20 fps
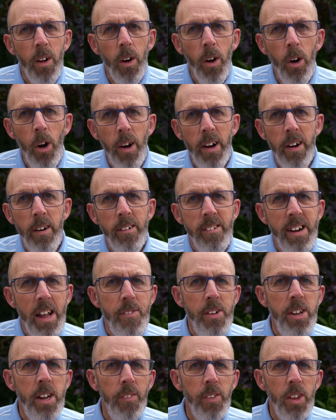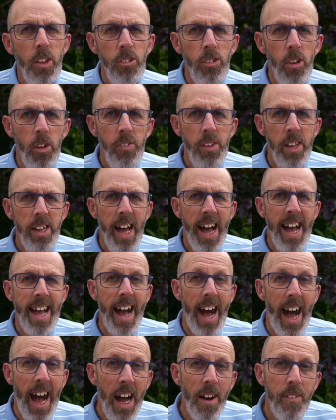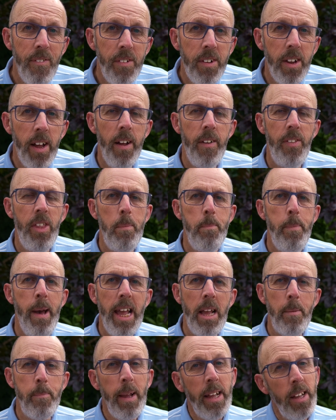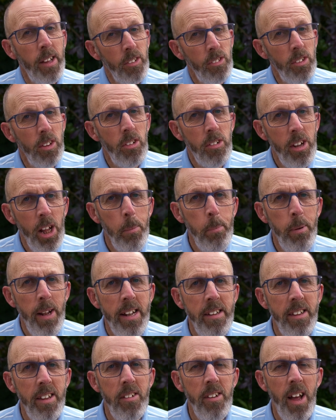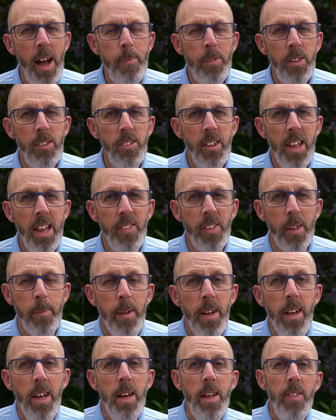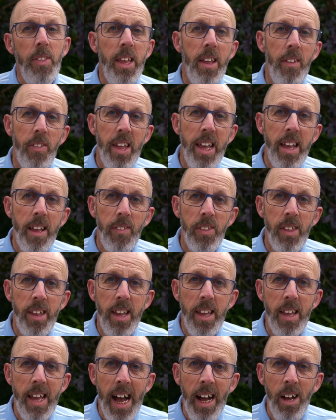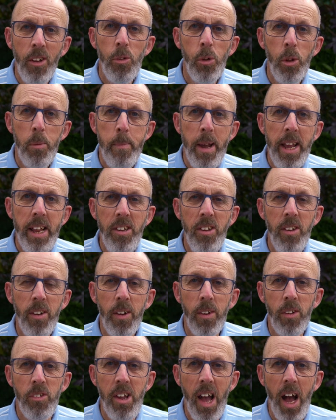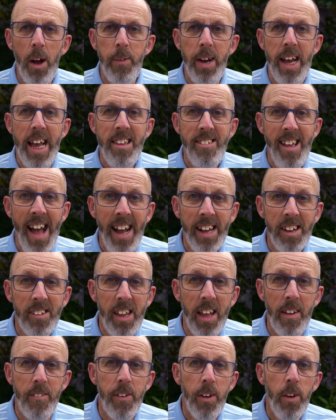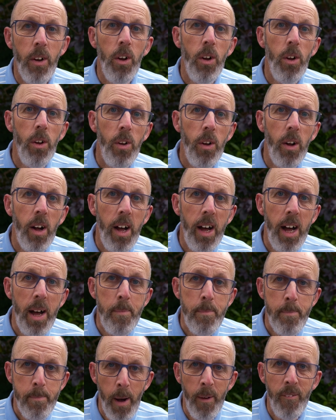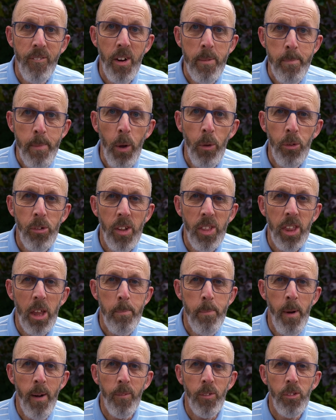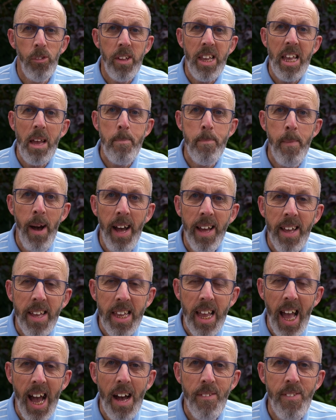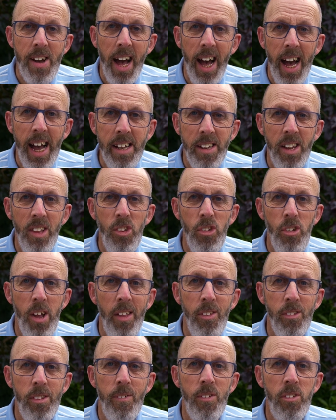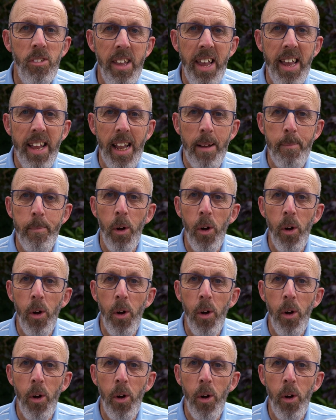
Or, or even on the Sunday night after the peak, because there's still plenty of time to see them. The, the, the actual meteor shower is active uh, for most of the month, so you might you have a heightened chance of seeing them